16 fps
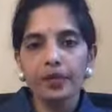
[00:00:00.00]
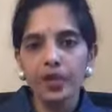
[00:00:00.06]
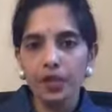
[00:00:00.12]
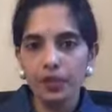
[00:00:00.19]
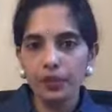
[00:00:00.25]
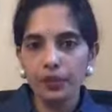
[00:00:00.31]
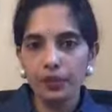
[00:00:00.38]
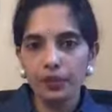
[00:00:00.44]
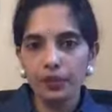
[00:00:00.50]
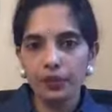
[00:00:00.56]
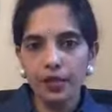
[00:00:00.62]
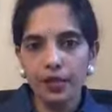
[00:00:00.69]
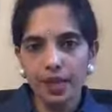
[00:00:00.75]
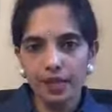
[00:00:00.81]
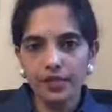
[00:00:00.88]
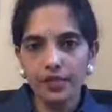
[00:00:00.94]
to
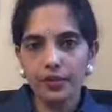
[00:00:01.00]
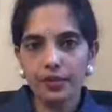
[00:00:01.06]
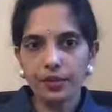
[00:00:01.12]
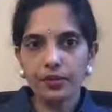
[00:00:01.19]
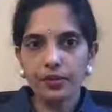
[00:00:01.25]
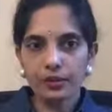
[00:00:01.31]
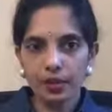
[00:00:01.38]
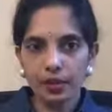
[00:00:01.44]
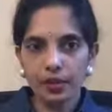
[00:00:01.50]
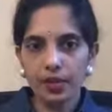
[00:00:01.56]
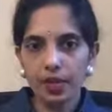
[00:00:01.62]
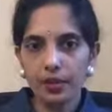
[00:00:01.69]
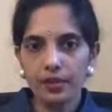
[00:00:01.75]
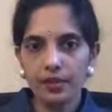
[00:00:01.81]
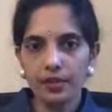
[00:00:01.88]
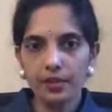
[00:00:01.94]
answer those
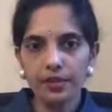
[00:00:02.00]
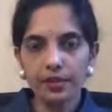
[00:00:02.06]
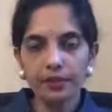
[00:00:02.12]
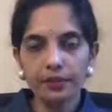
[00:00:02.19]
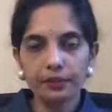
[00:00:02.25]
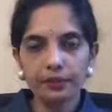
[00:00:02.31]
questions.